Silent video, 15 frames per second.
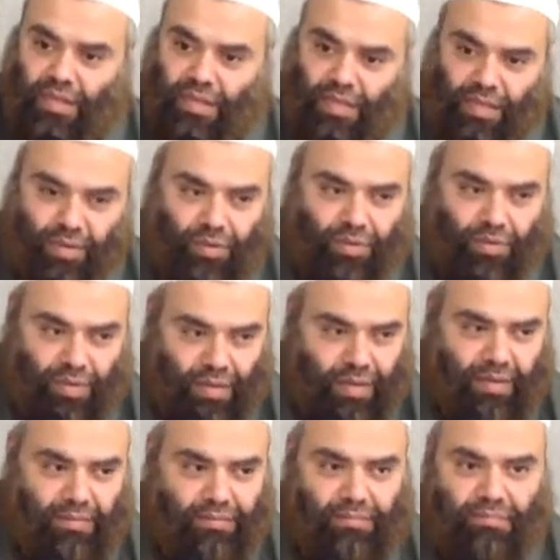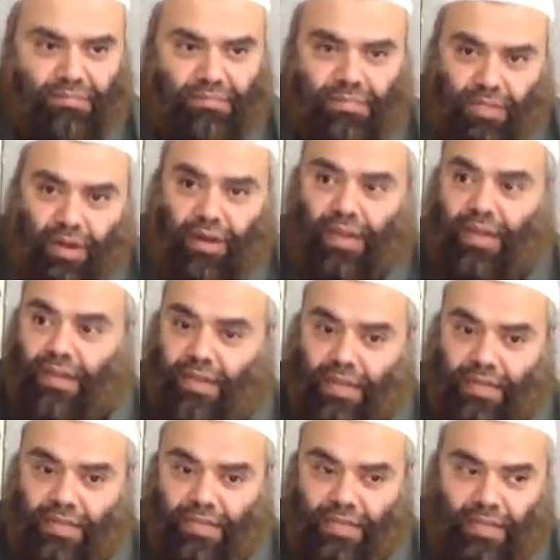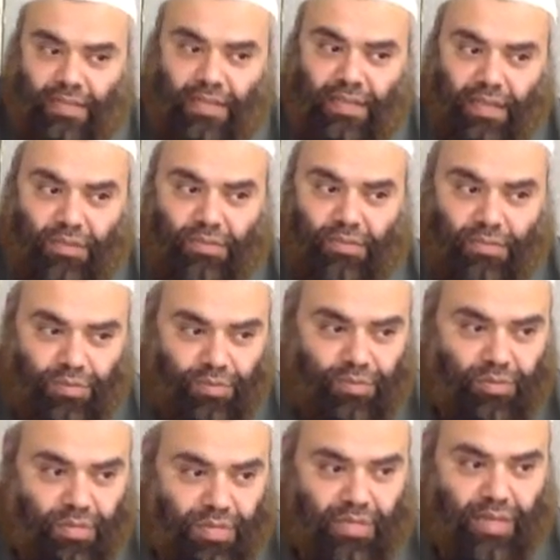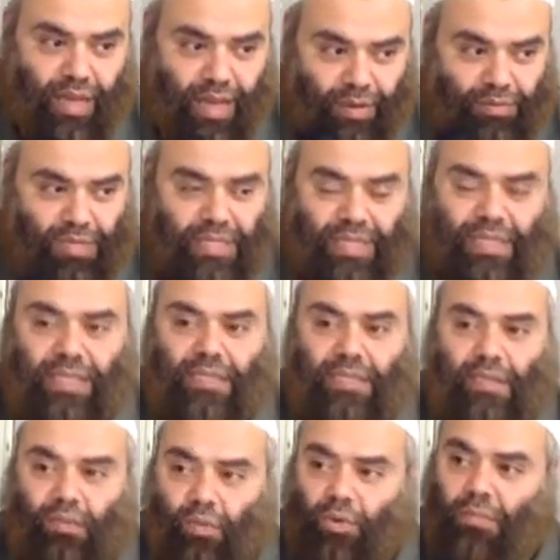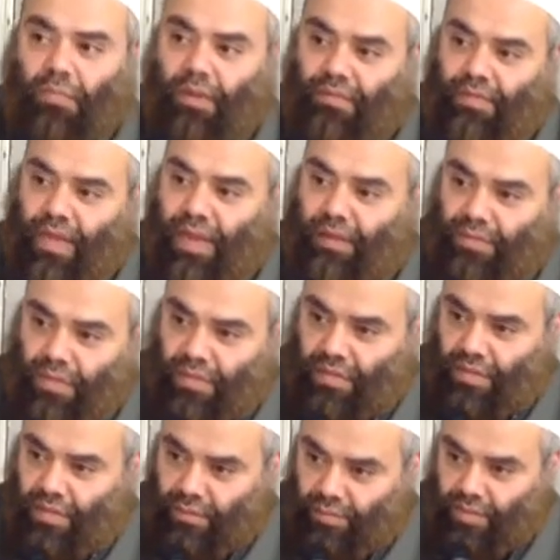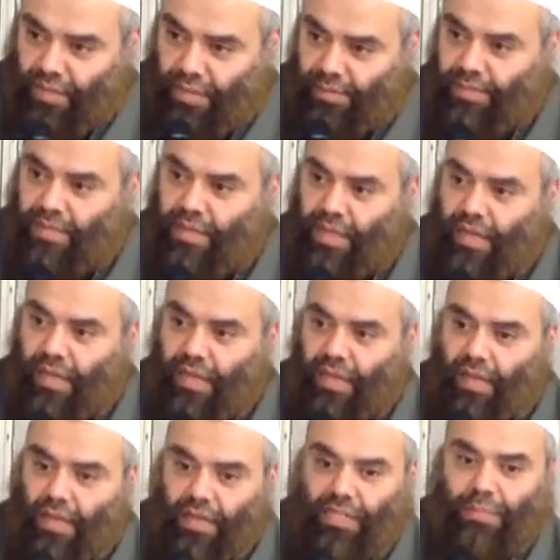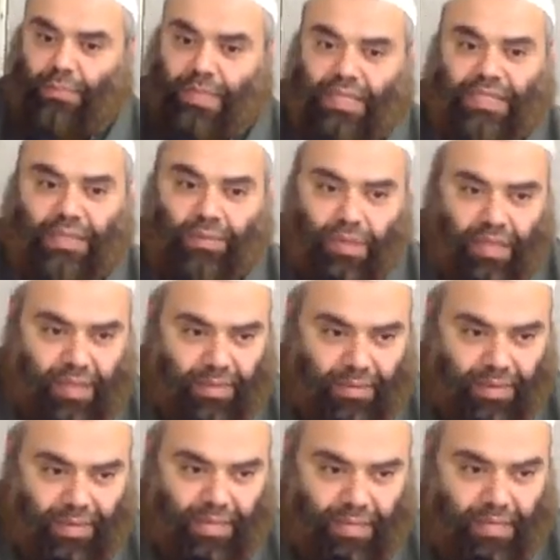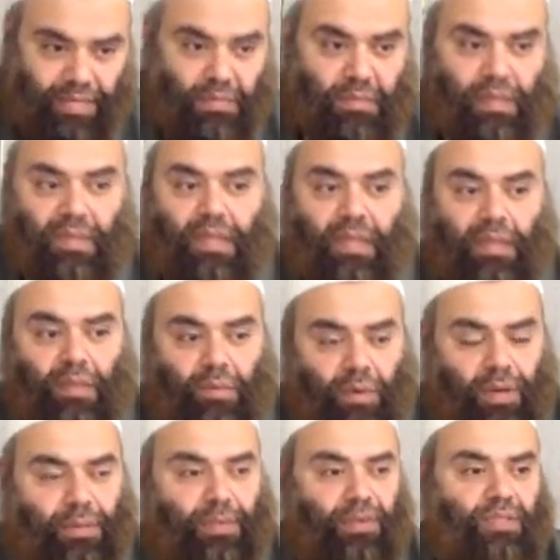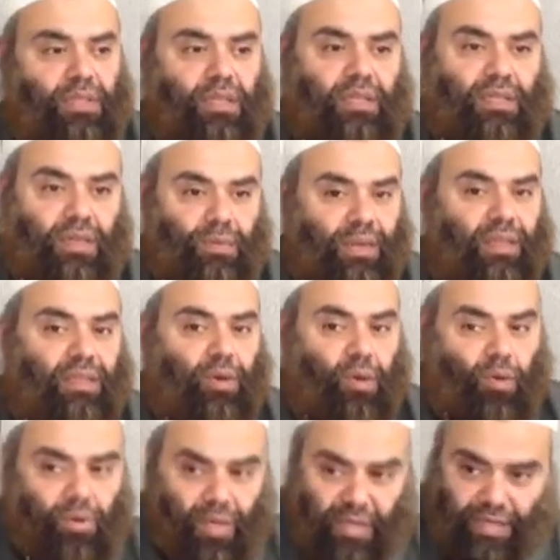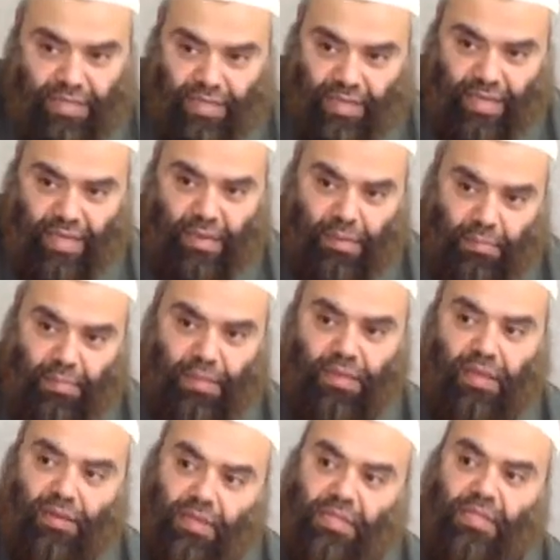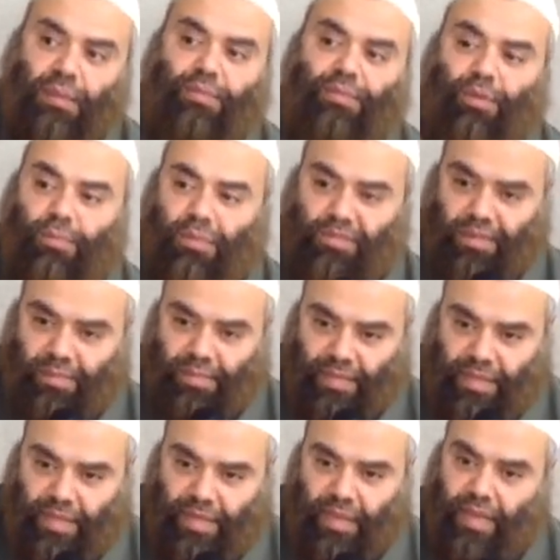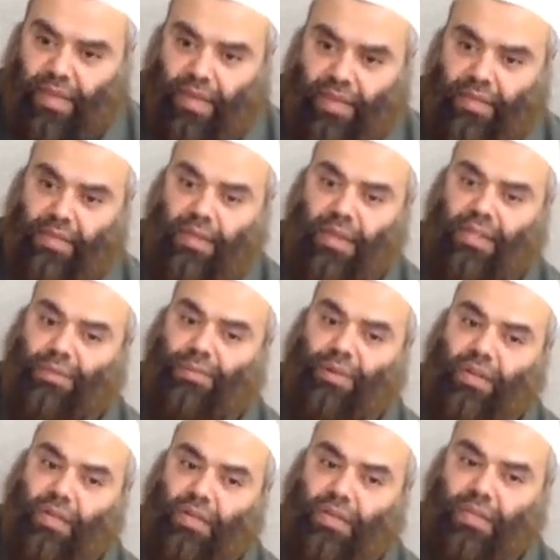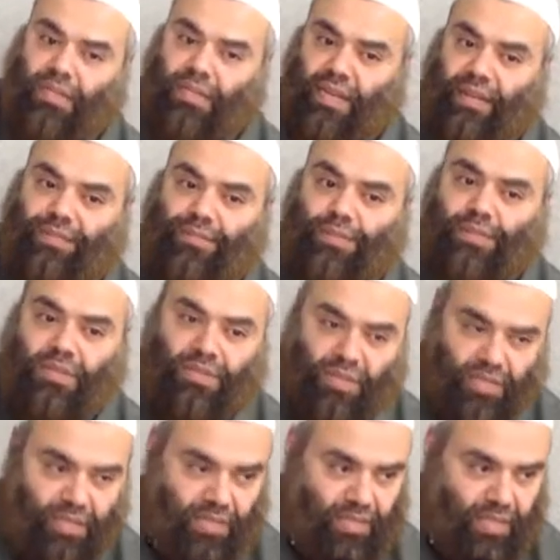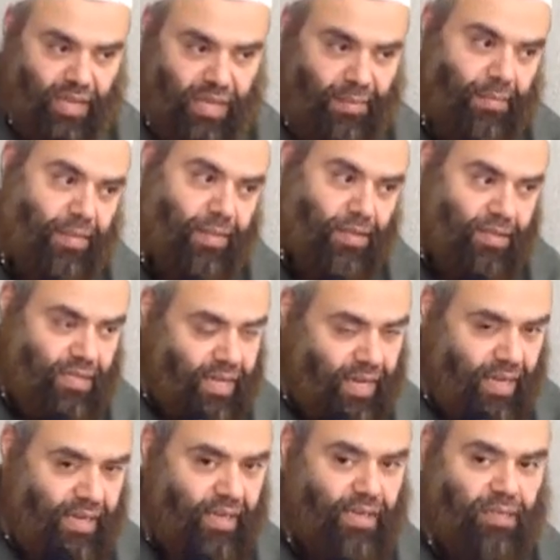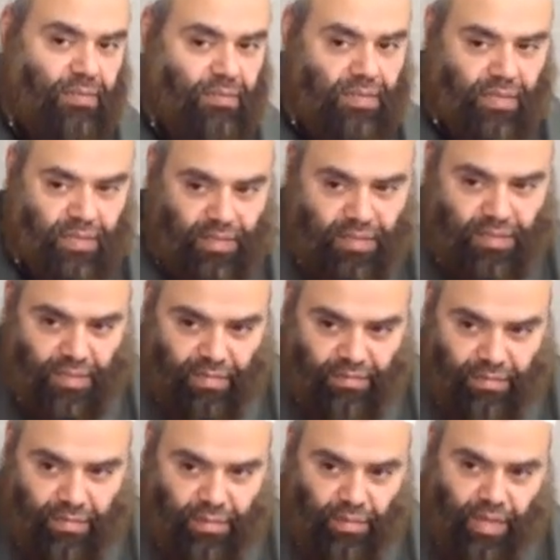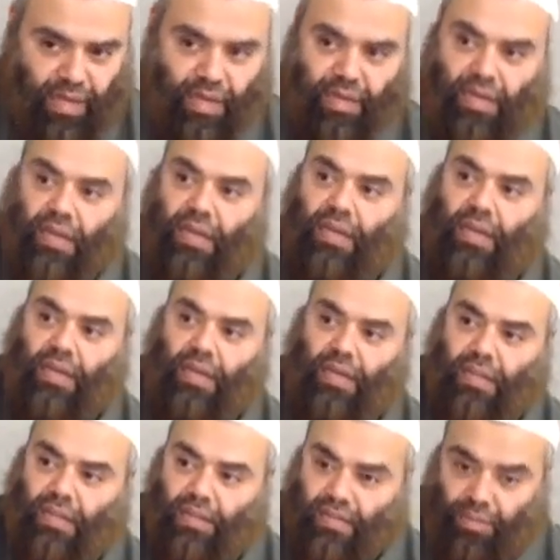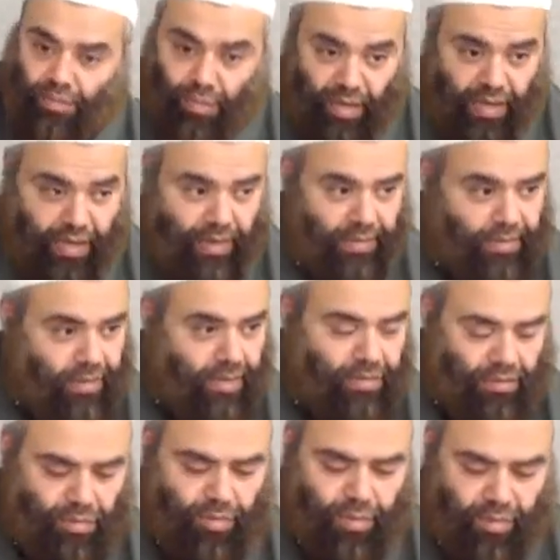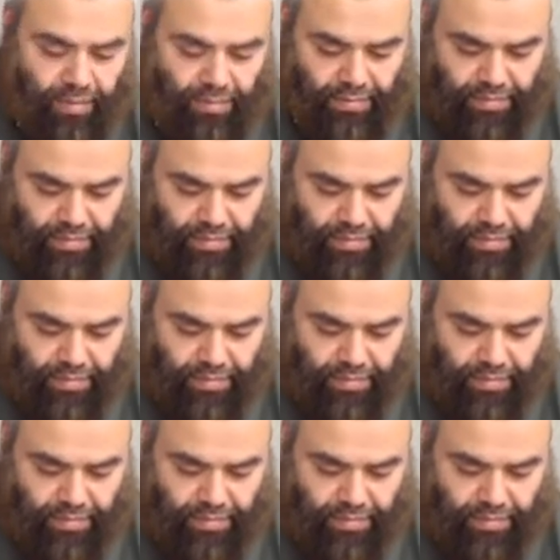you know, dark at night. They used to, the houses, this is the norm of the houses of the Muslims. It's busy with their ibadah. Doesn't mean that the one person is awake the whole night, but there is some form of ibadah. And the night prayer doesn't have to be just the salah, but there is salah, there is recitation of the Quran, there is dua, and so on.